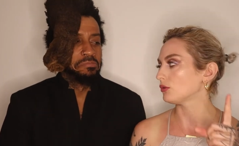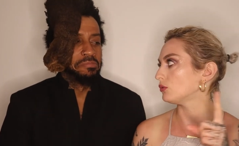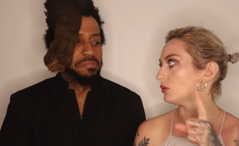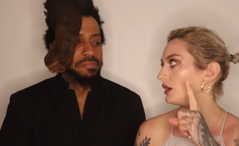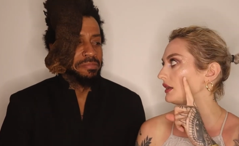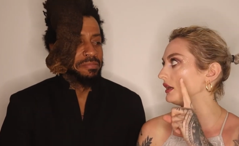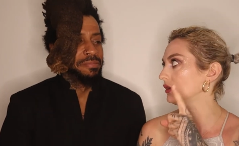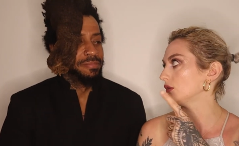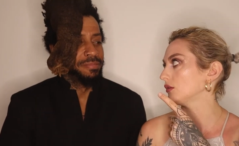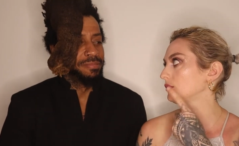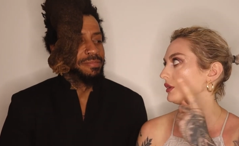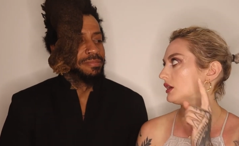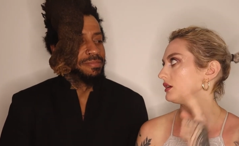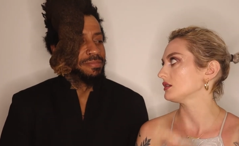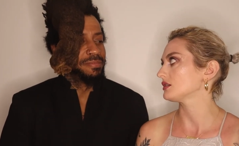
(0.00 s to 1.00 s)
Speaker 1: for one year
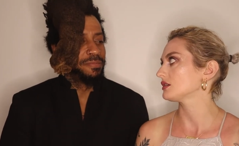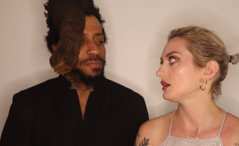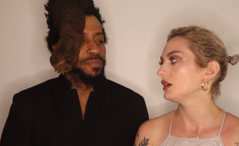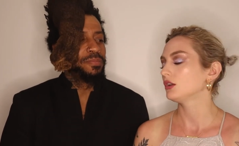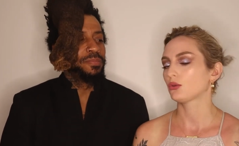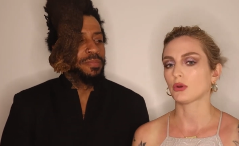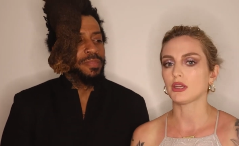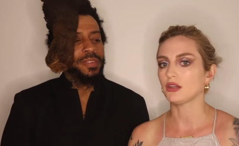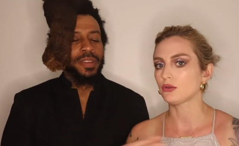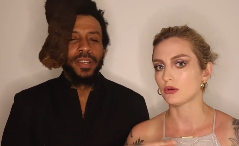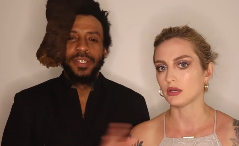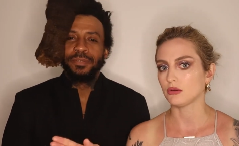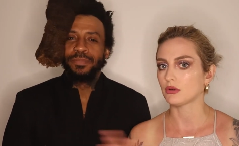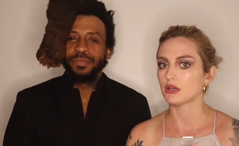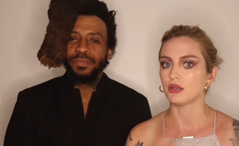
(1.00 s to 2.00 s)
because
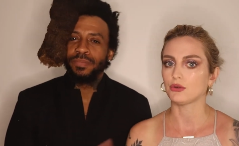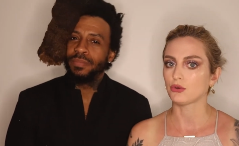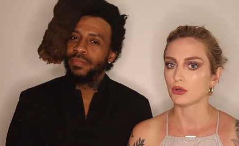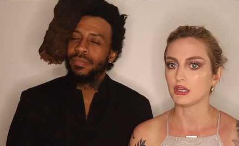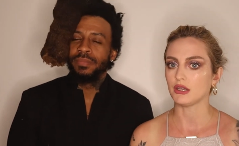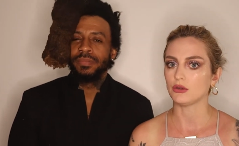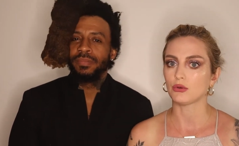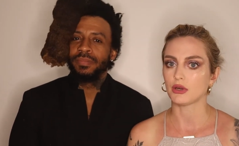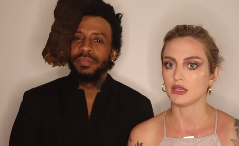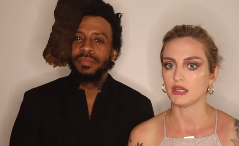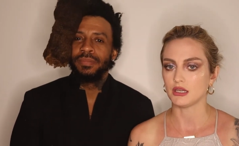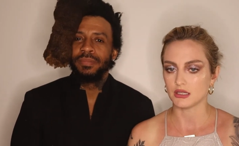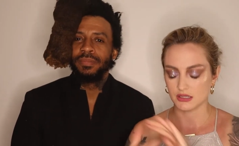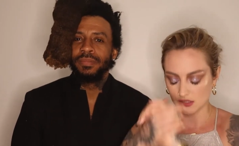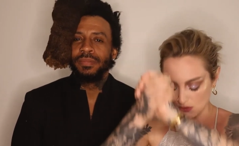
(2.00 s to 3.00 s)
2021 and
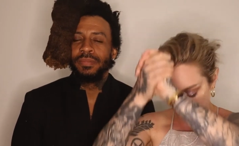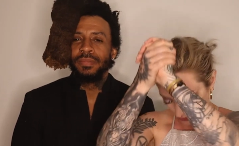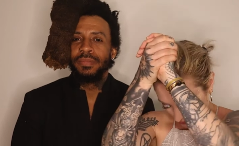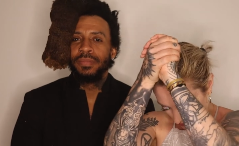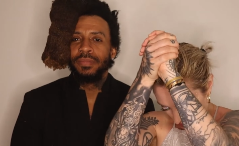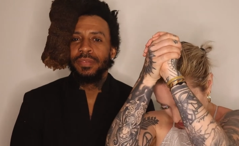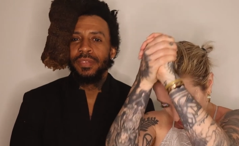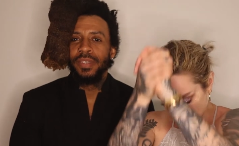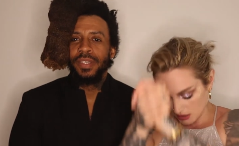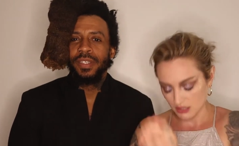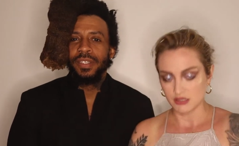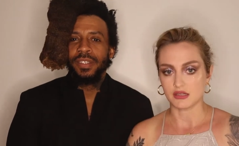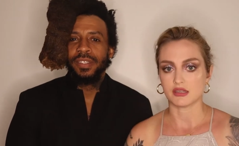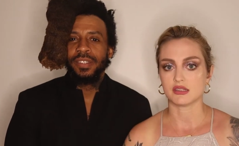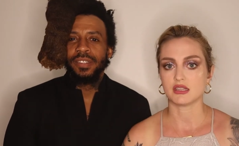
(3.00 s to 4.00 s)
2020 is a
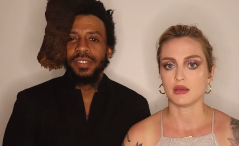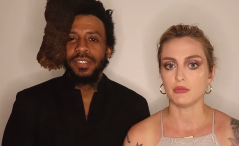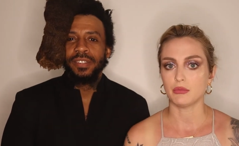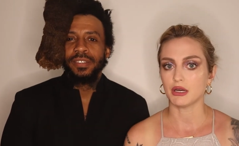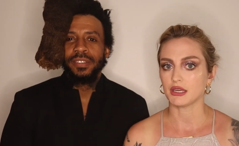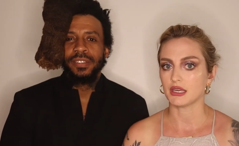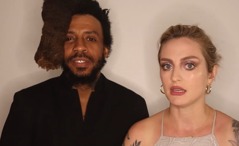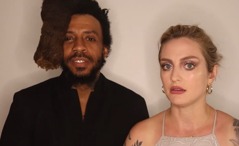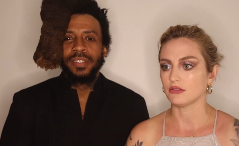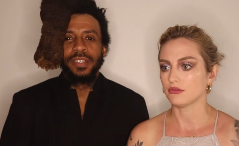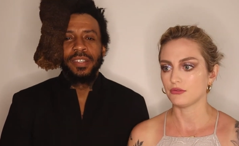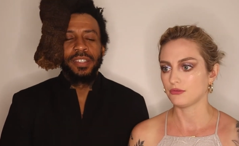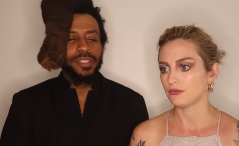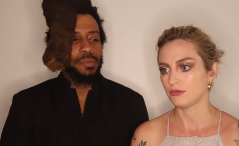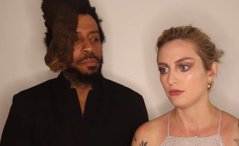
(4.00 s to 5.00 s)
it's the same bucket of
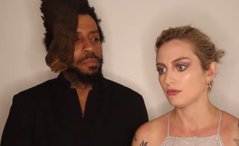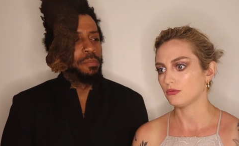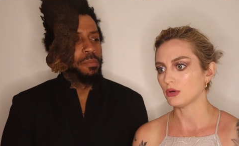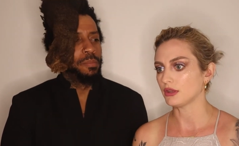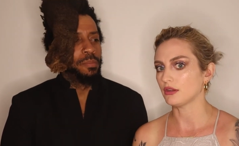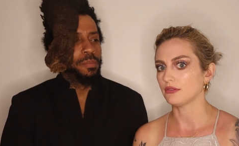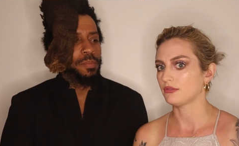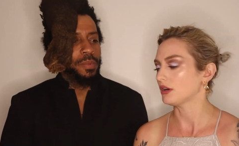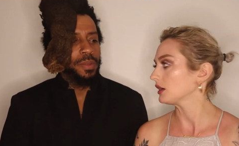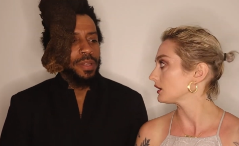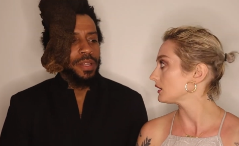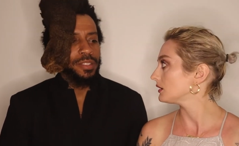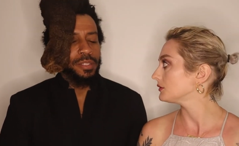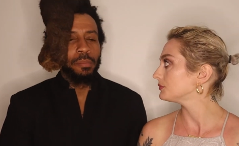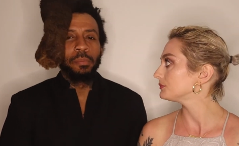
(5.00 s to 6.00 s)
it's a, what the fuck.
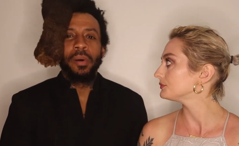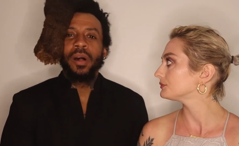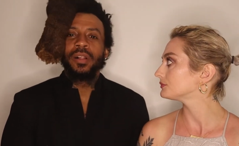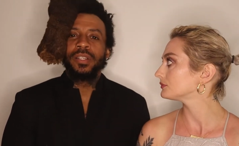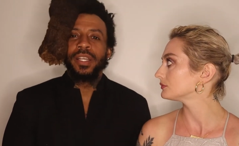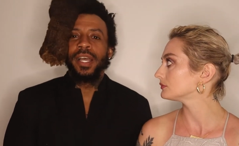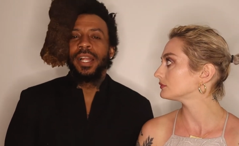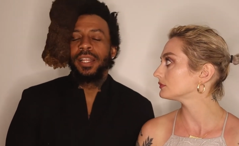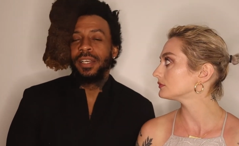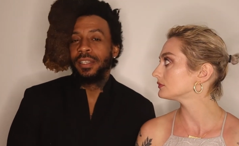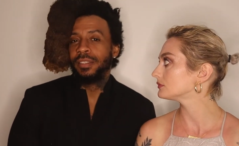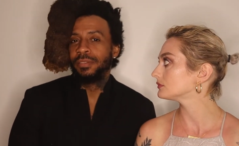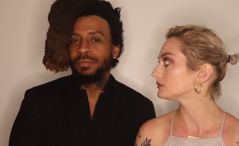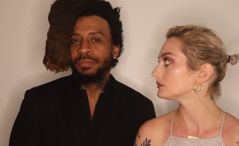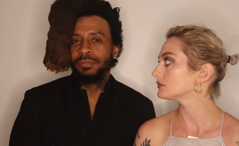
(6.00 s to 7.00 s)
Speaker 2: It's a ball gala.
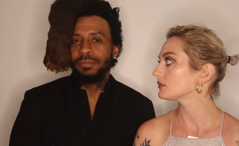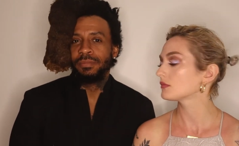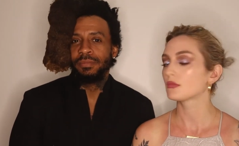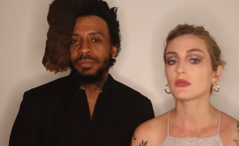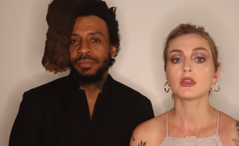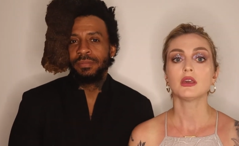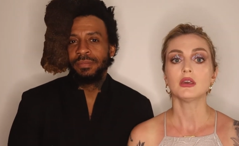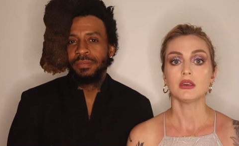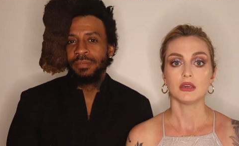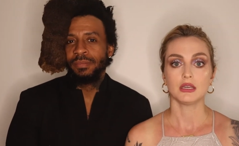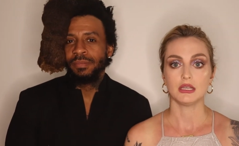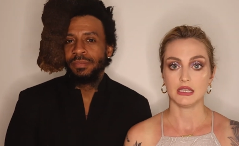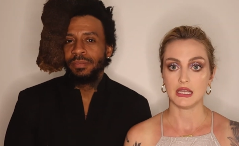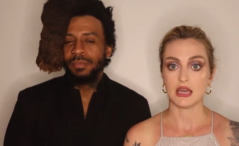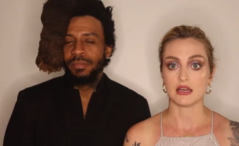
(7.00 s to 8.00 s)

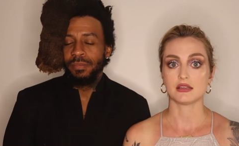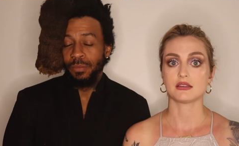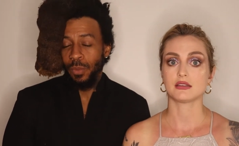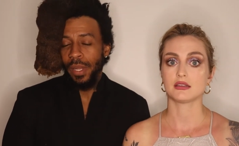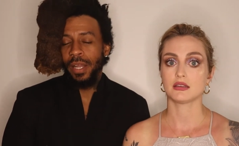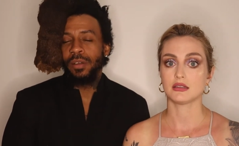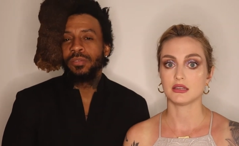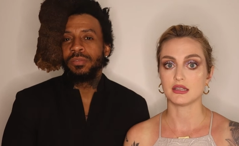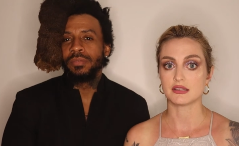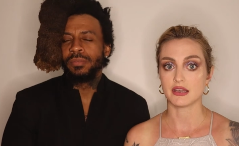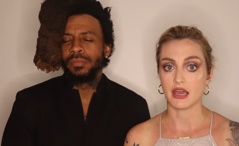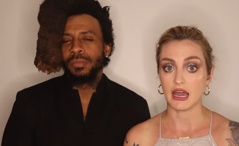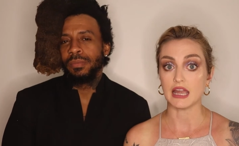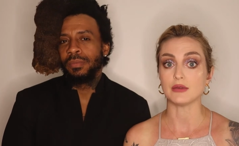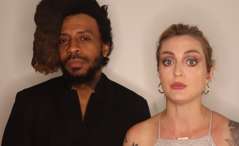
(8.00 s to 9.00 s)
Speaker 1: Yes. Wow. It's a
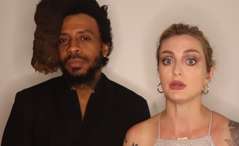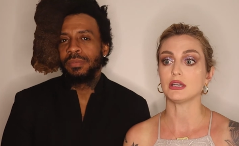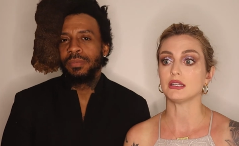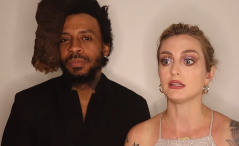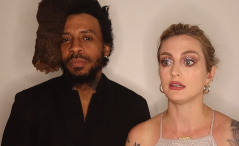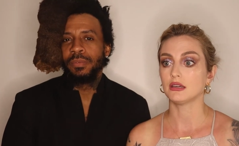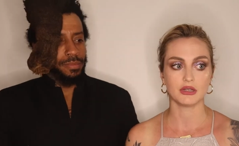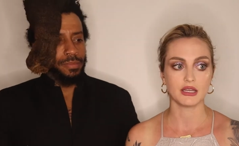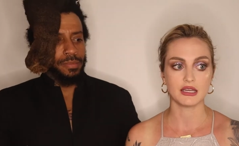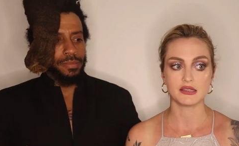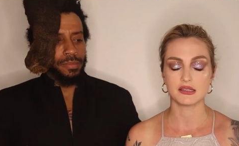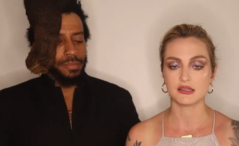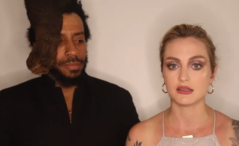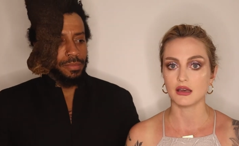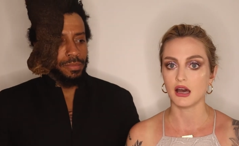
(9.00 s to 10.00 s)
hybrid.
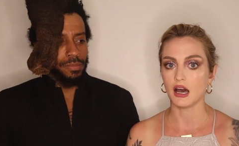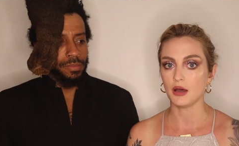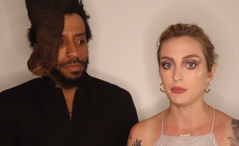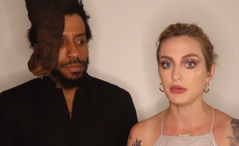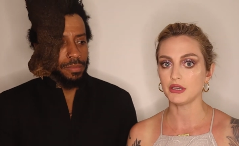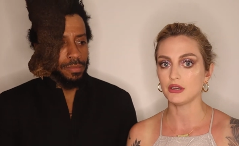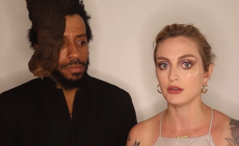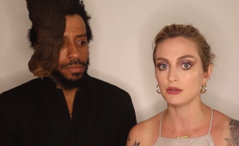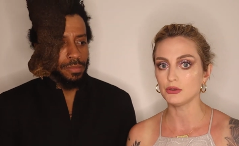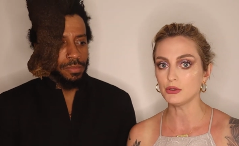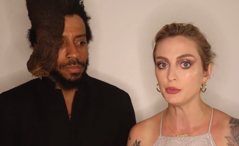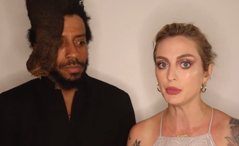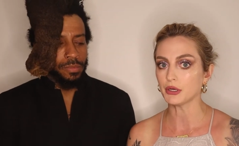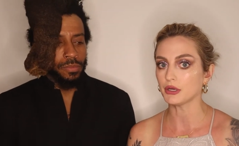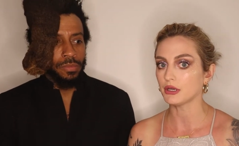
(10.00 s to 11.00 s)
Let's hop in a
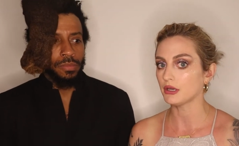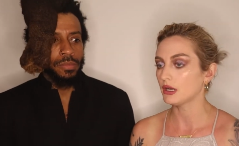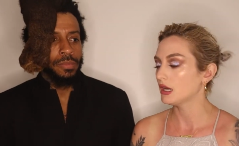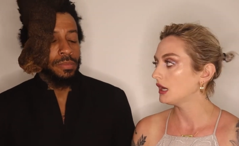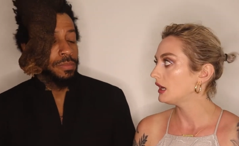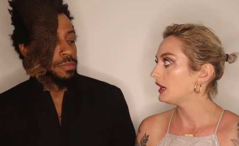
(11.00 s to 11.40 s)
Uber